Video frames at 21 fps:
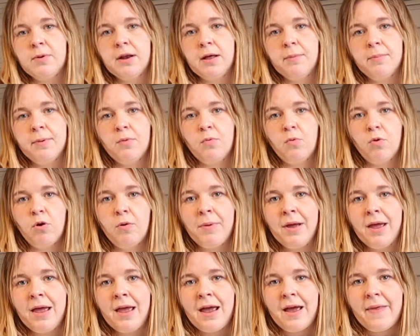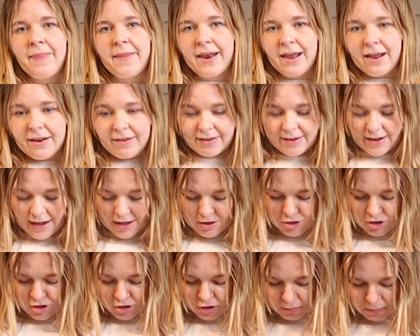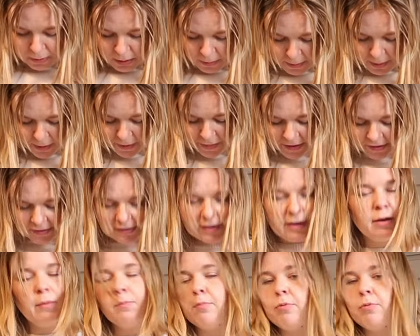you a little bit warm and then I did actually just pop on this little